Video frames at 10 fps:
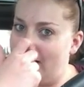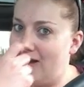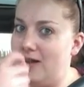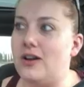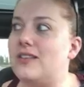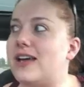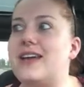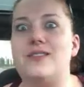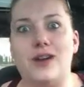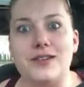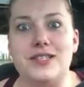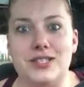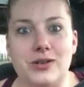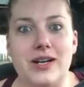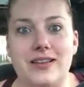Not like Dawson's
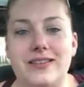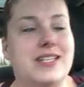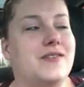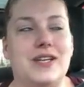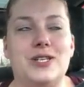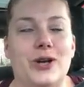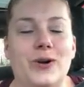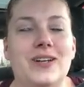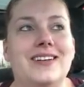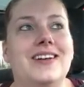Creek, the TV show.